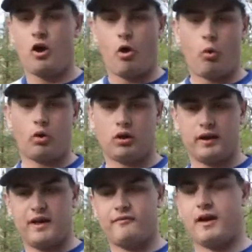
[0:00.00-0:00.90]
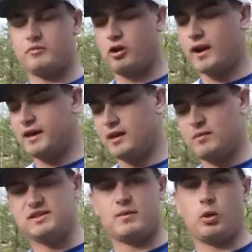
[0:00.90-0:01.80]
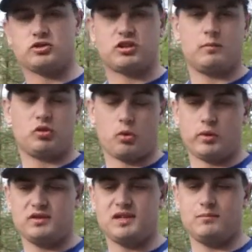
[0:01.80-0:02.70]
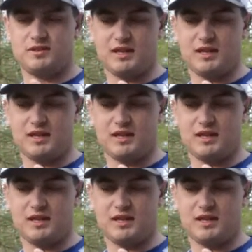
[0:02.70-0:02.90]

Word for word: or if I'm cranking, because I'm also going to be throwing deep,